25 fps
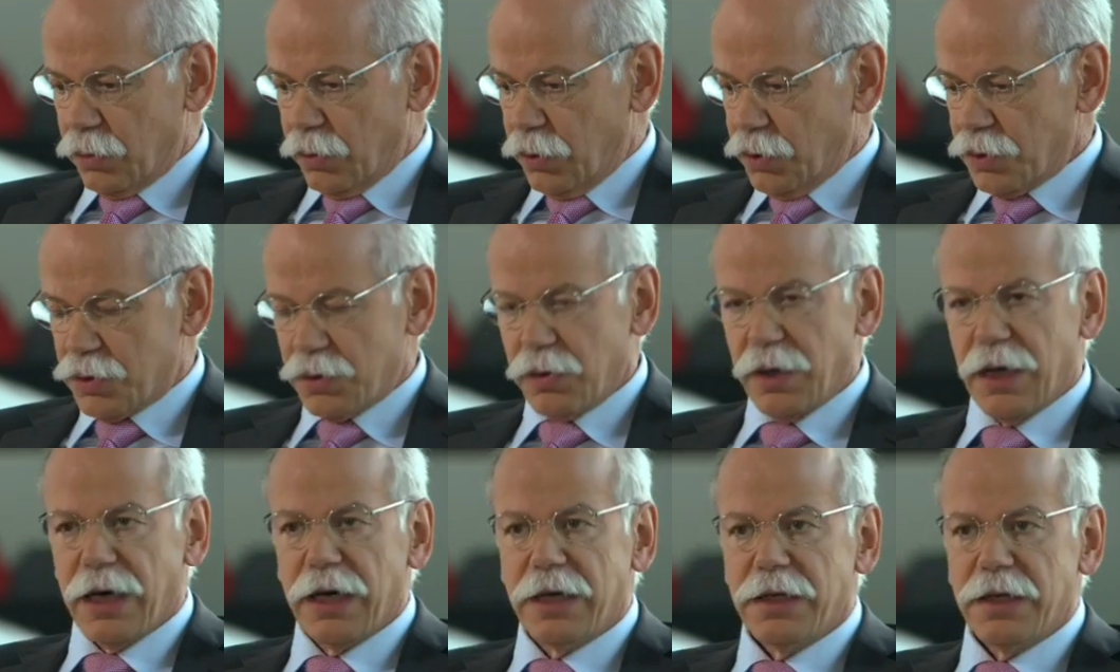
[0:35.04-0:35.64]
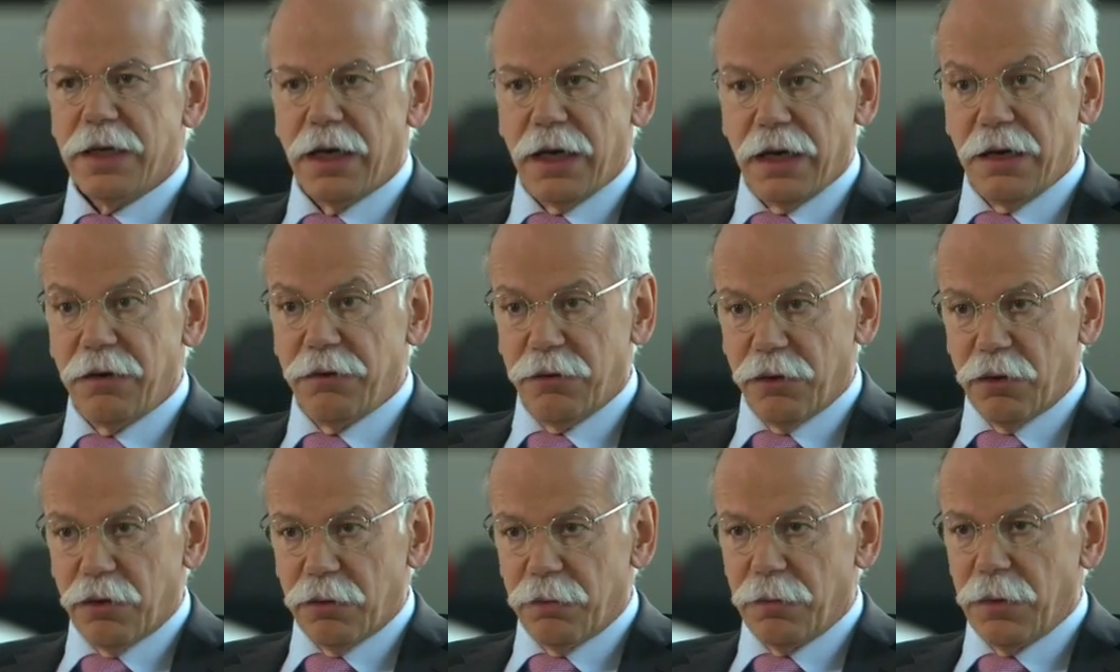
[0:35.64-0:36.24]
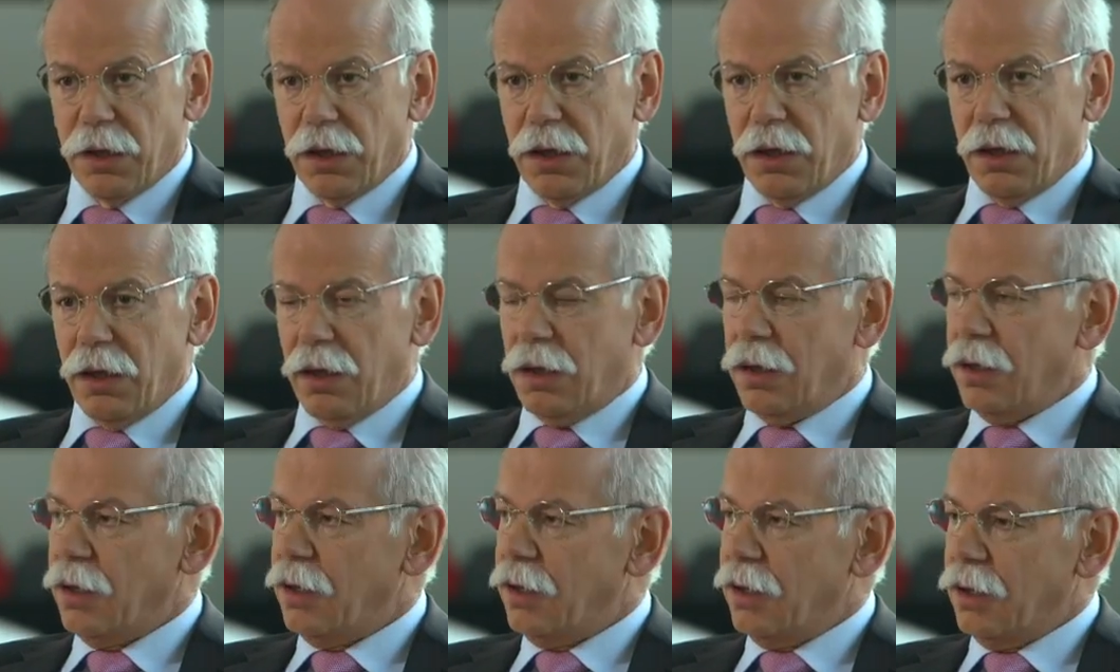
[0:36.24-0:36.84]
want to hide in any form.
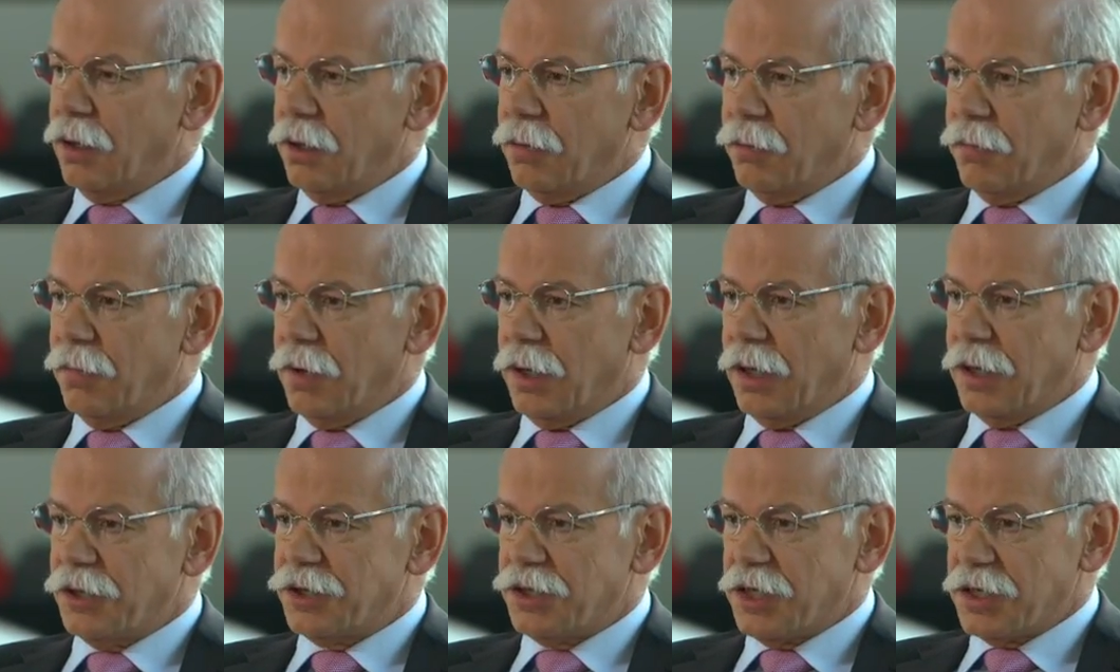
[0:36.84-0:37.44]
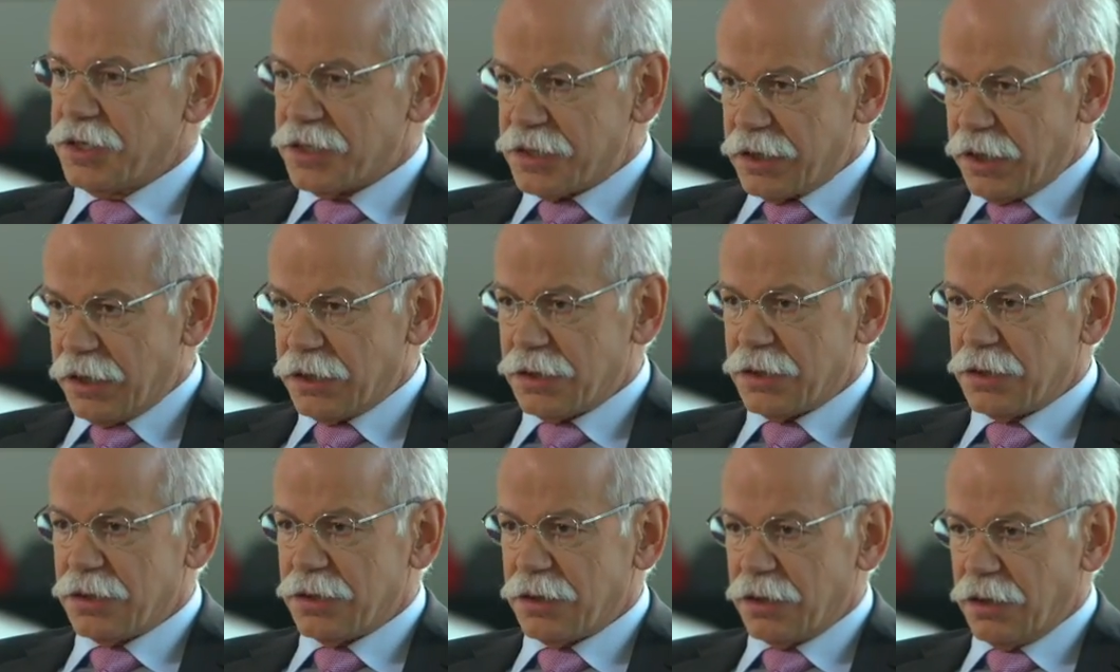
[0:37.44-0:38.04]
I just said,